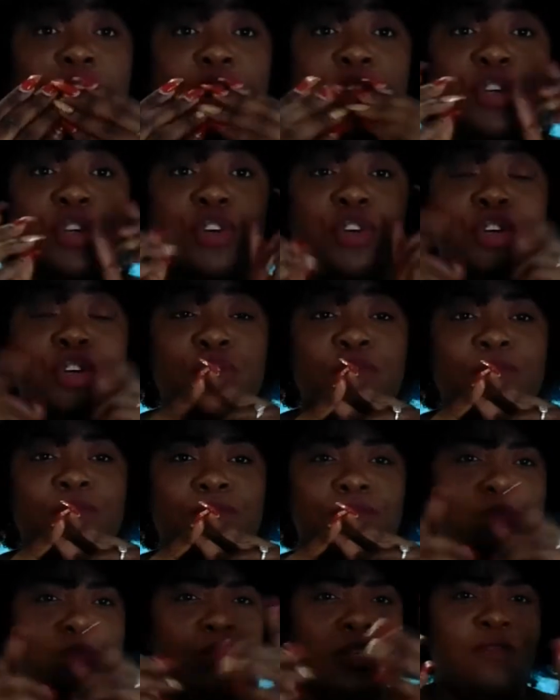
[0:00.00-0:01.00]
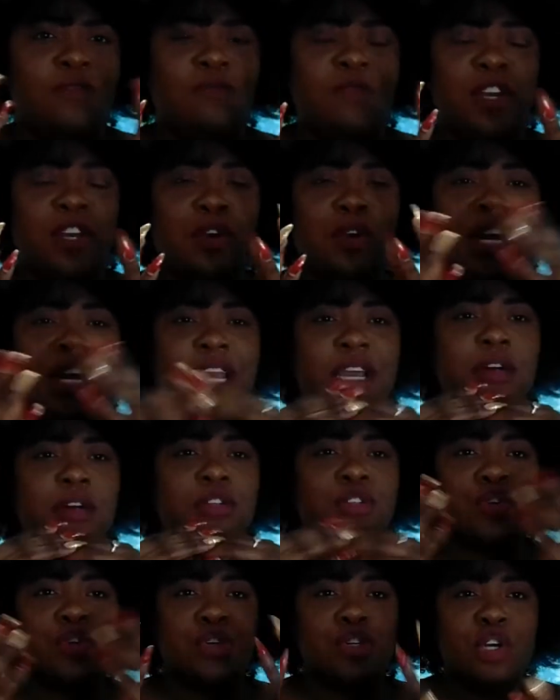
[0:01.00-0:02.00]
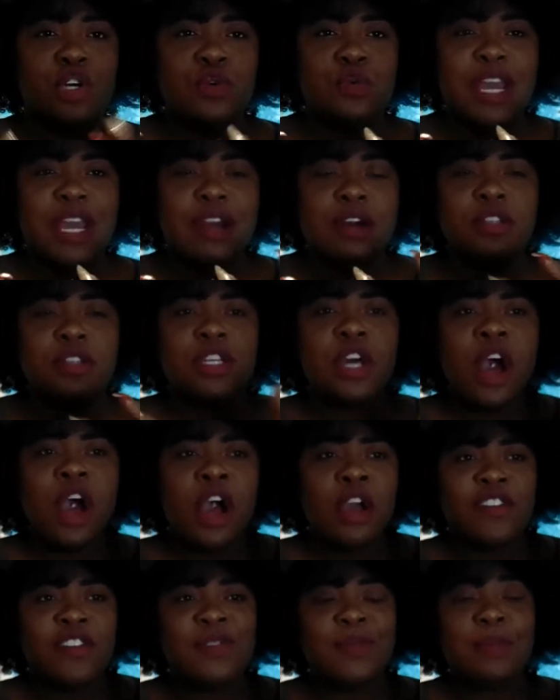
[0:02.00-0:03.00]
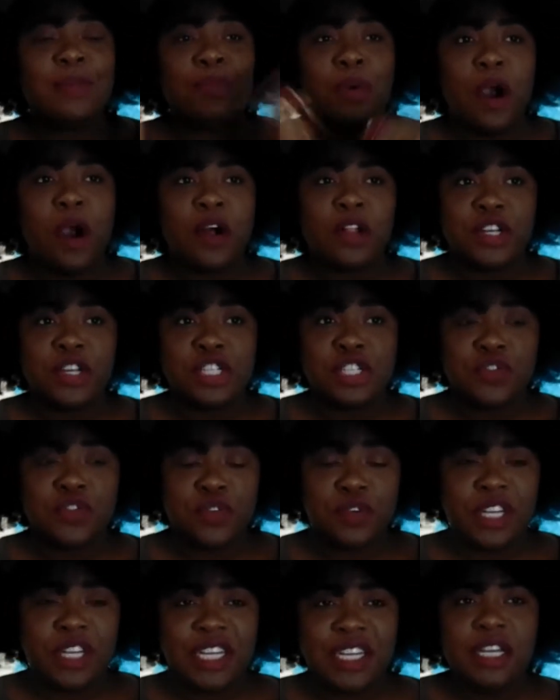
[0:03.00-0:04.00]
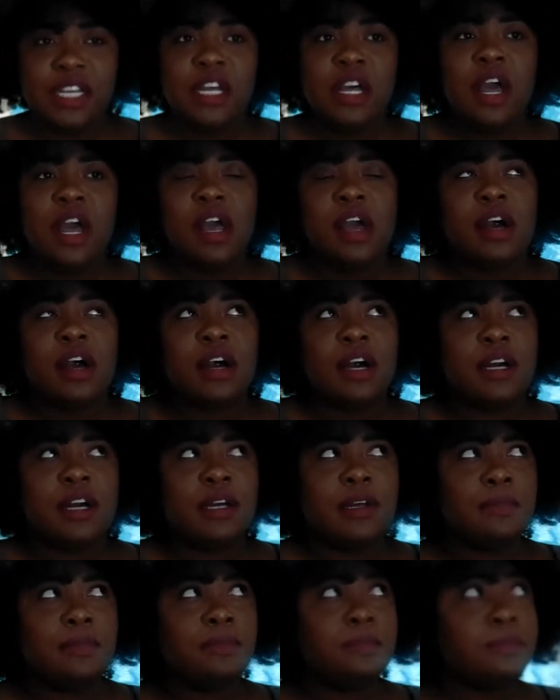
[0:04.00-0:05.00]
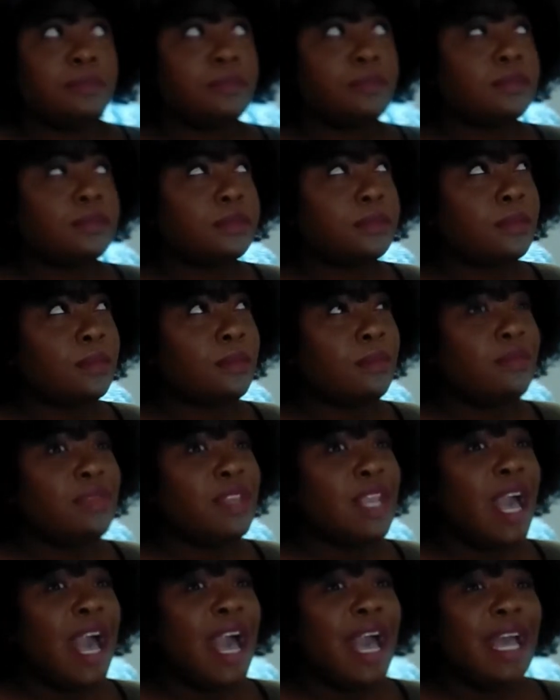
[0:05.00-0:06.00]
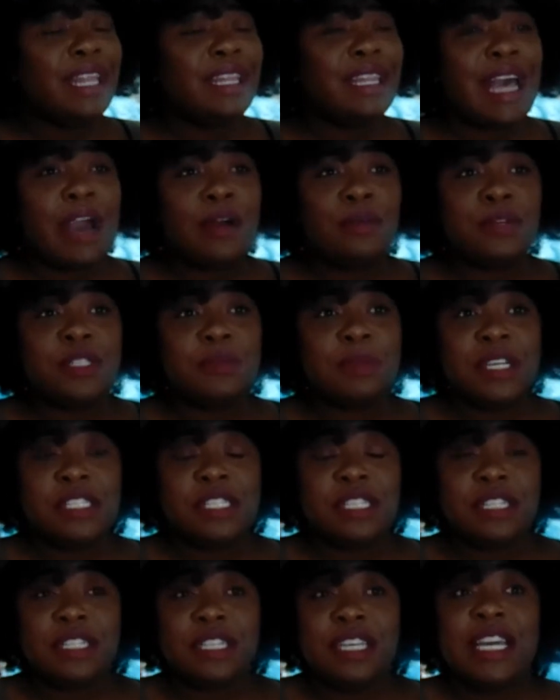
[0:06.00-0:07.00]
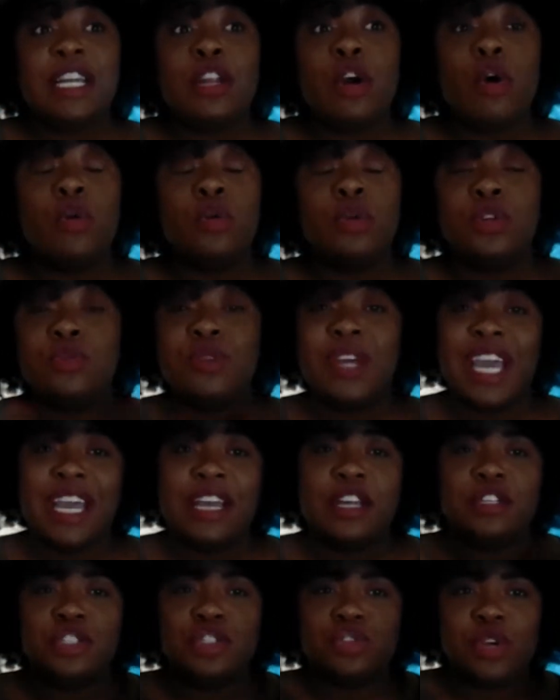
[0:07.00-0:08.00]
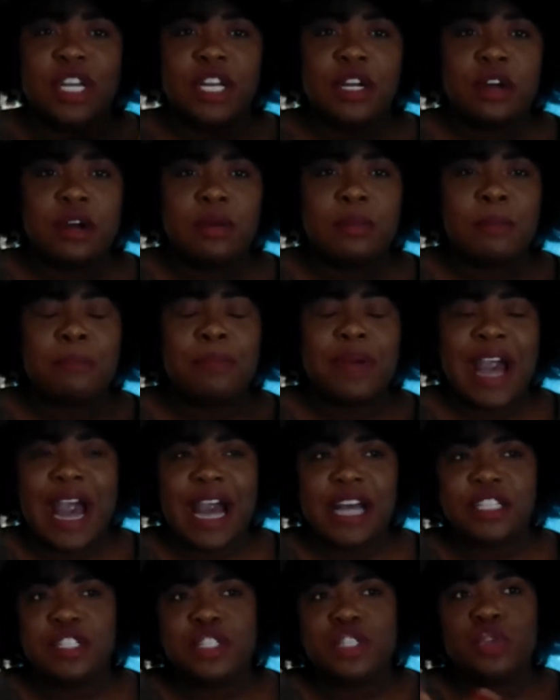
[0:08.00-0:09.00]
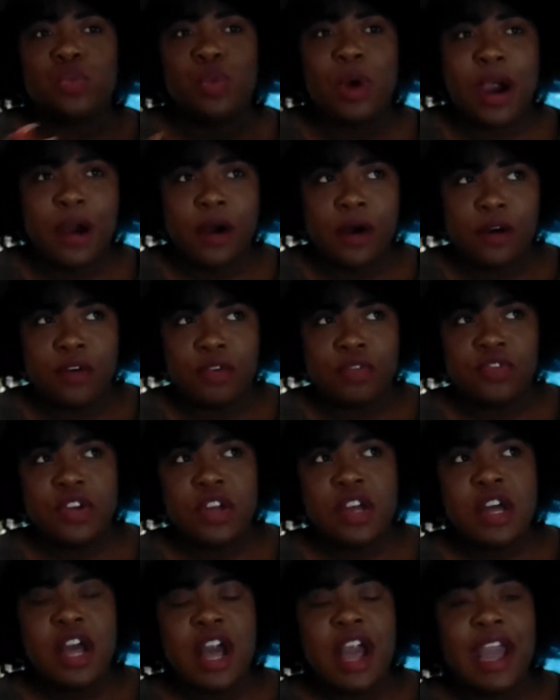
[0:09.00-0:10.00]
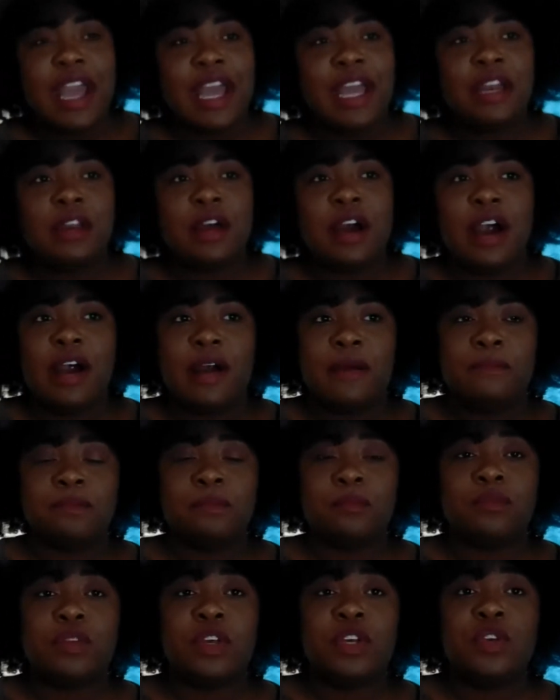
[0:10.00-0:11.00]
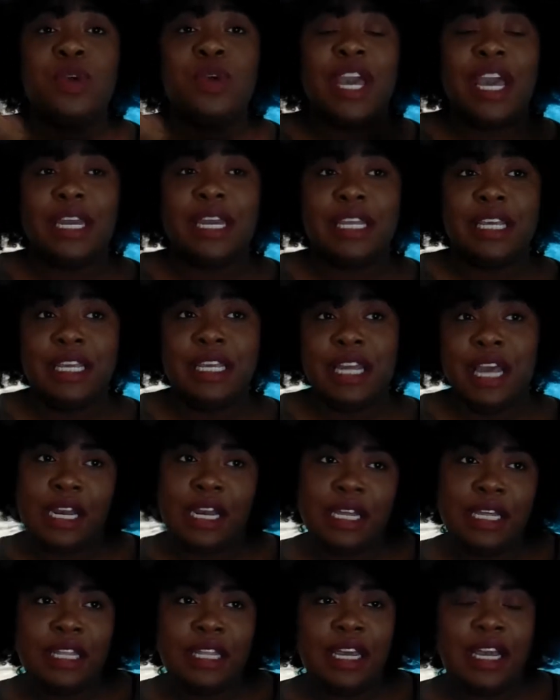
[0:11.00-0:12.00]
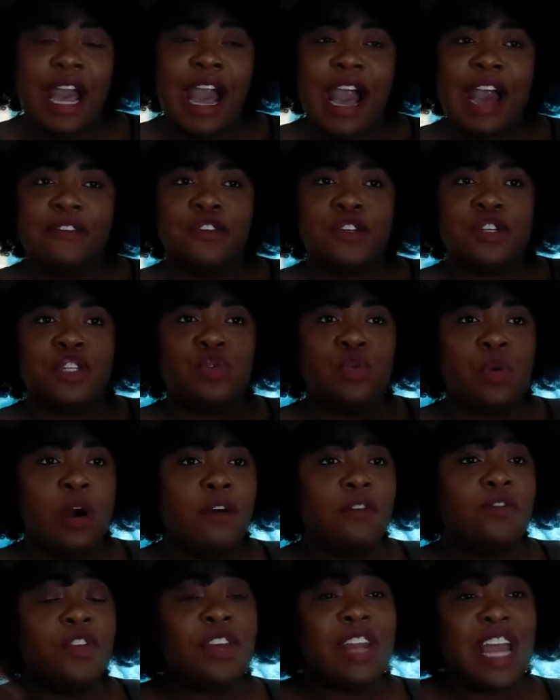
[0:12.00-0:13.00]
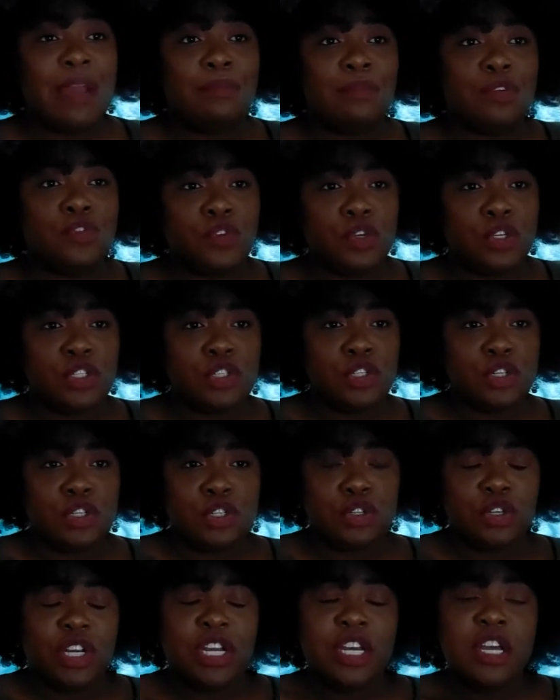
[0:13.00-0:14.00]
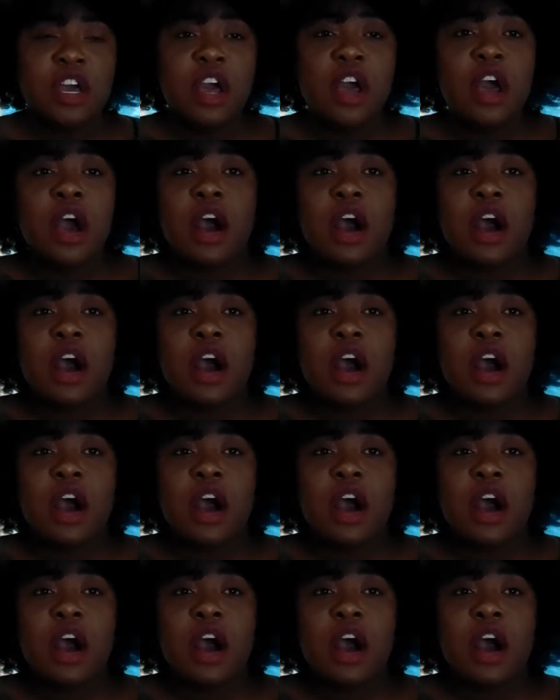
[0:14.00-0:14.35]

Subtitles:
on your fingernails or your toenails. You have to be polish free. And that was basically it. Oh, you can't drink past 12, and you can't eat anything after 12 the night before surgery.